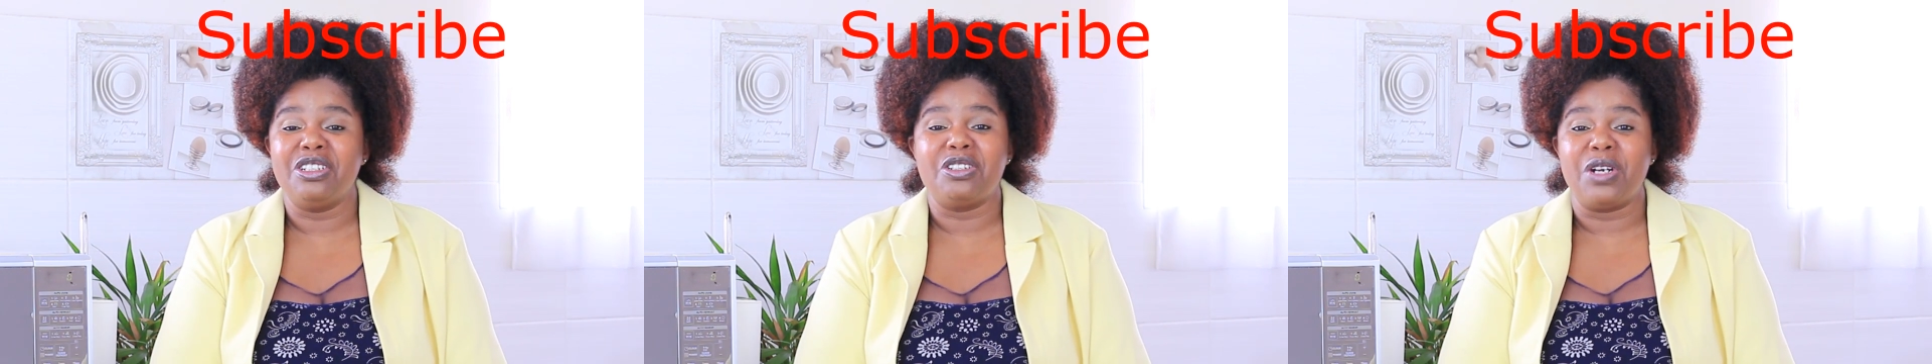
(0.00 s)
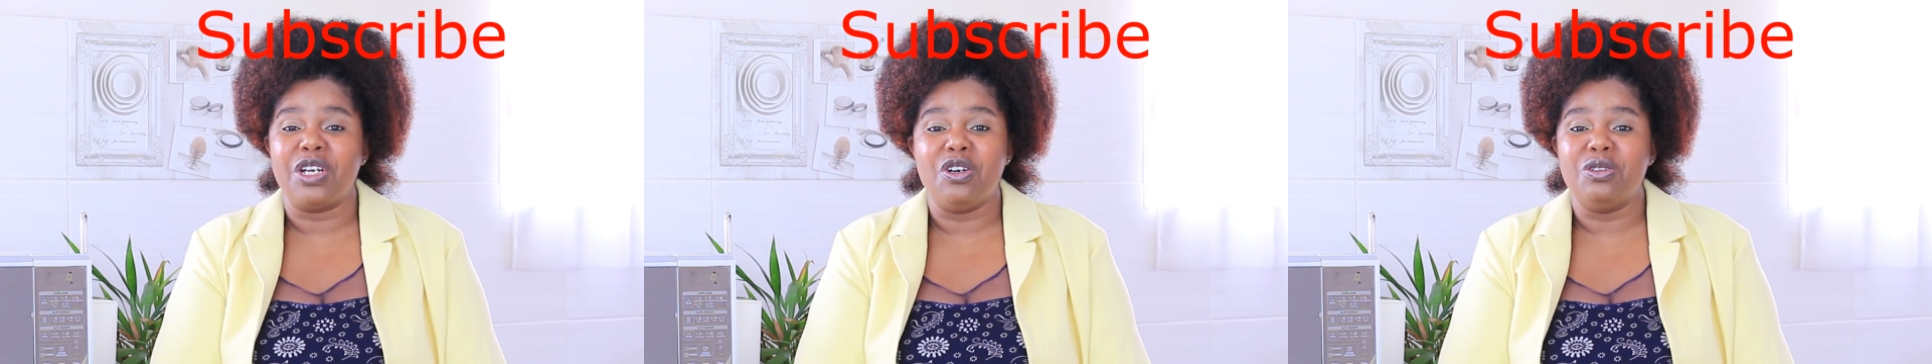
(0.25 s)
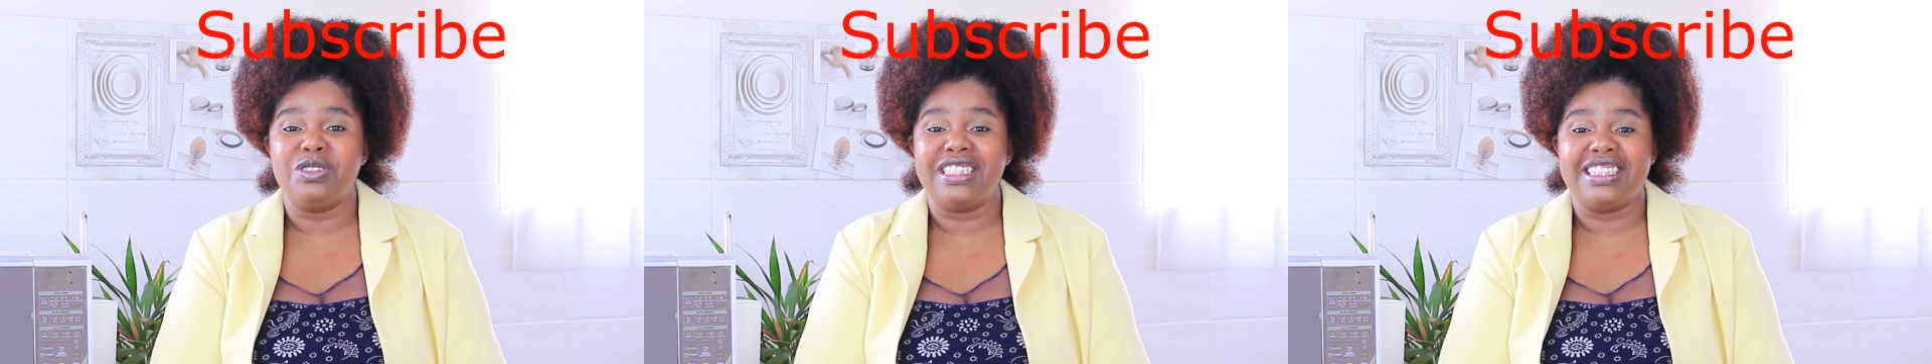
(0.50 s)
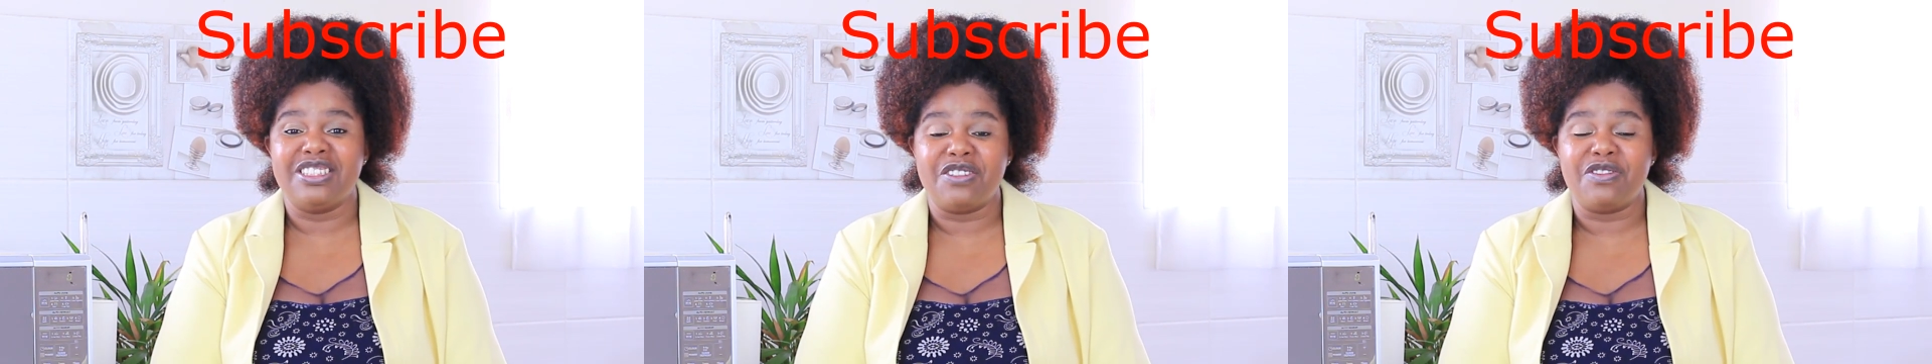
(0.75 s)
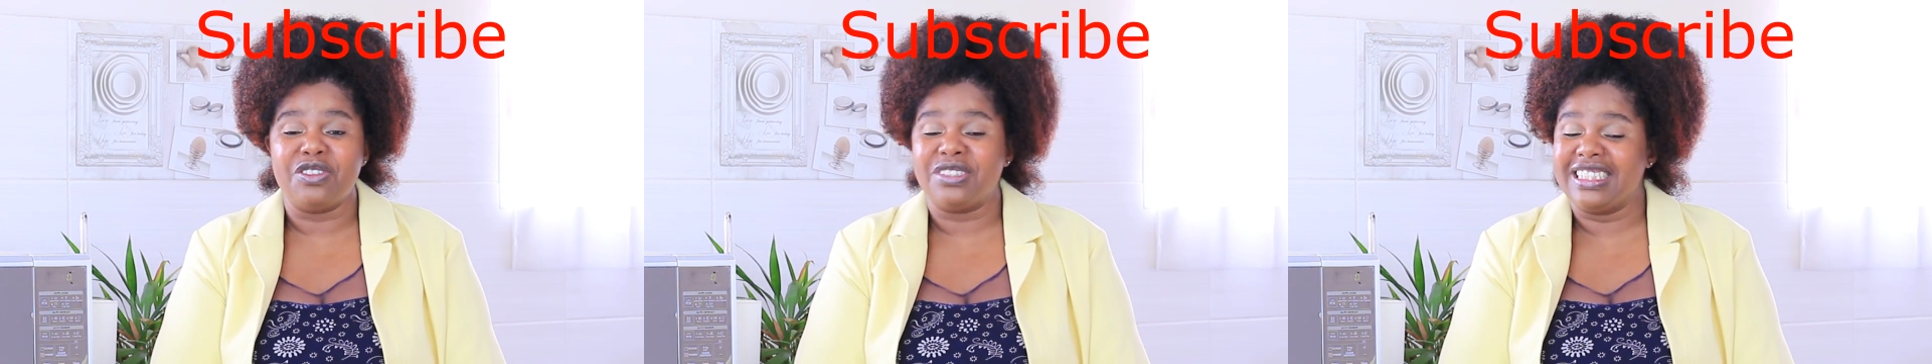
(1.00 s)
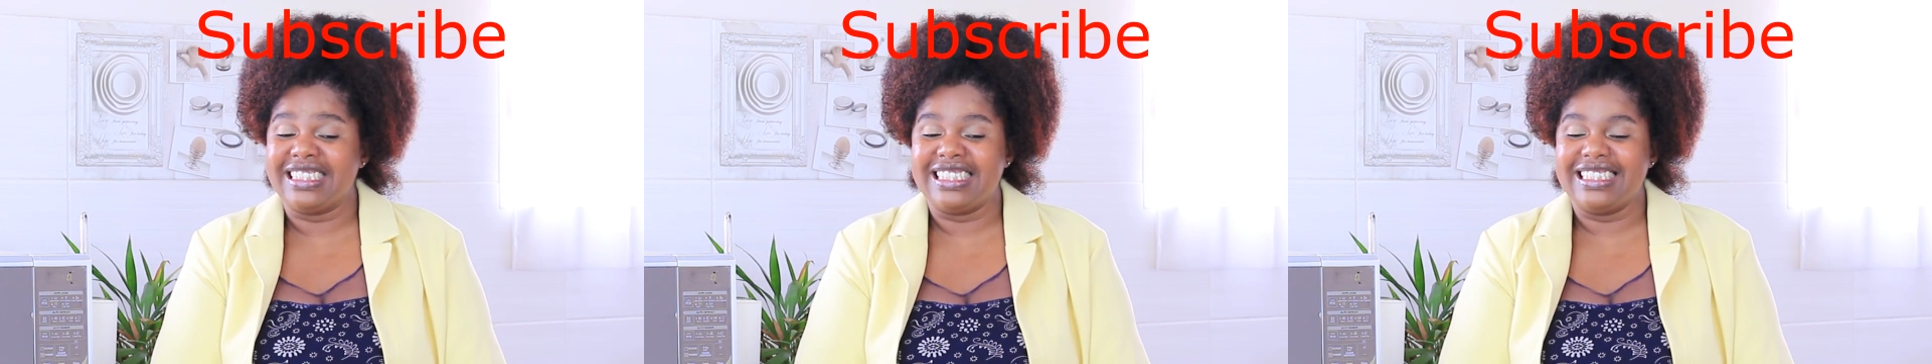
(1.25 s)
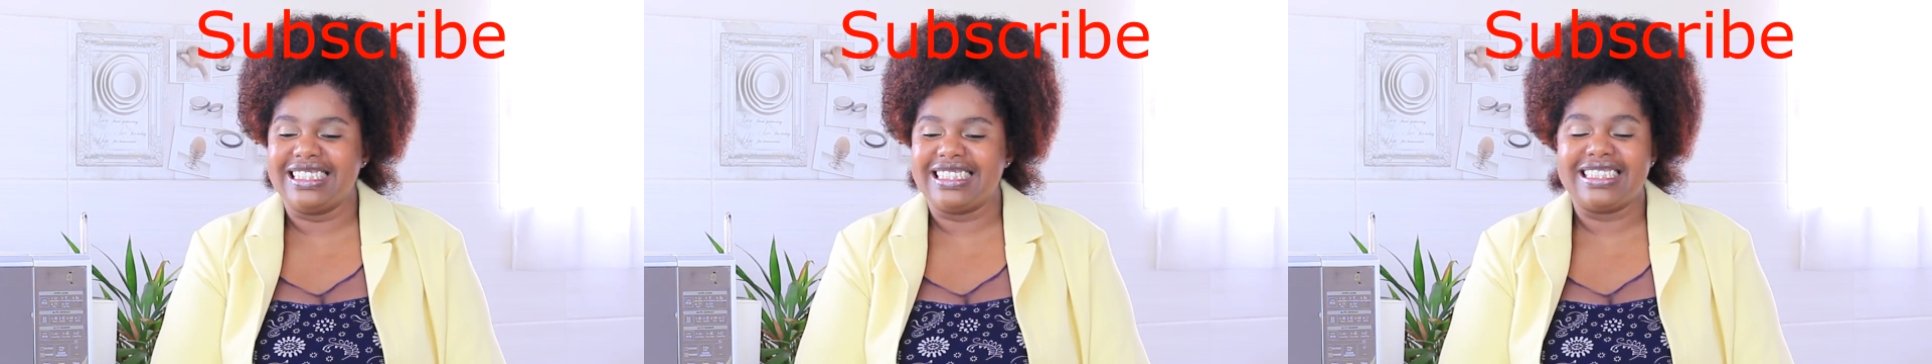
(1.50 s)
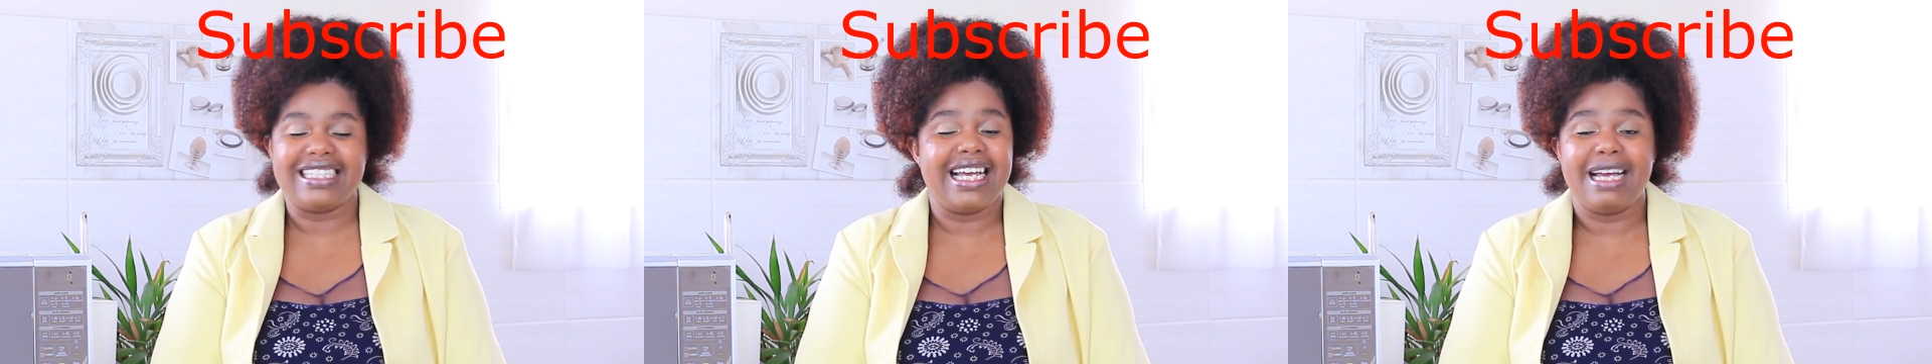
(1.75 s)
brain old is not for
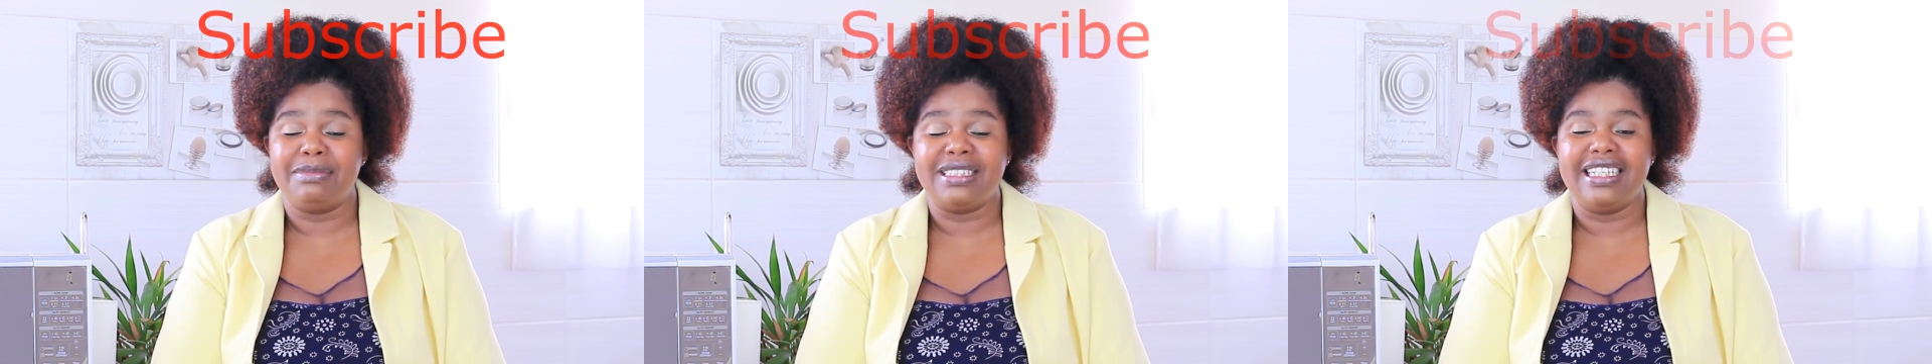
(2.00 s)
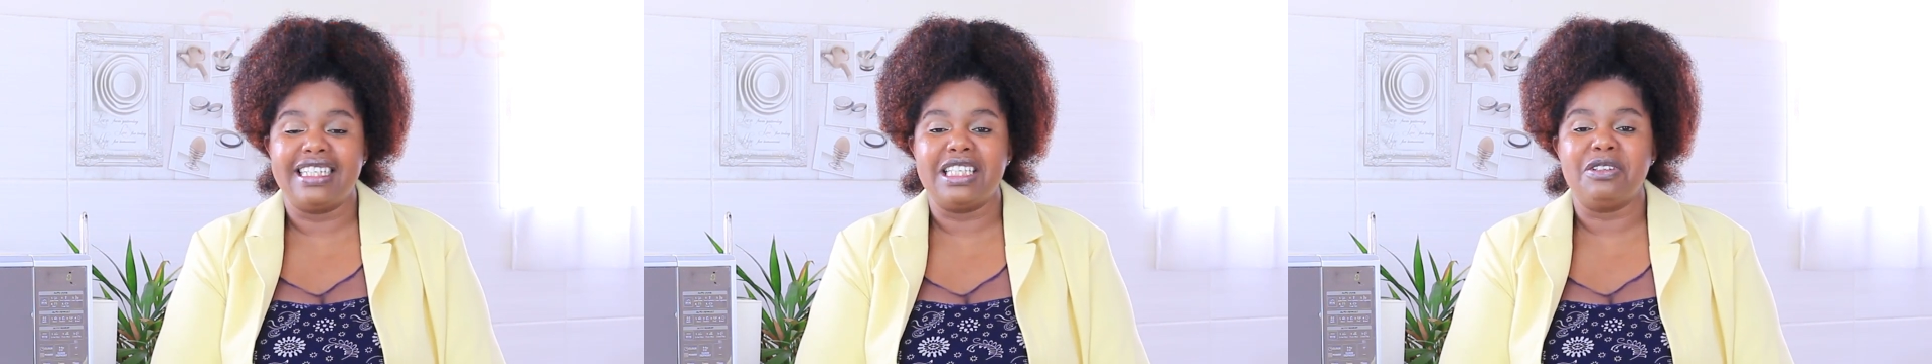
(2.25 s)
sisters, I'm telling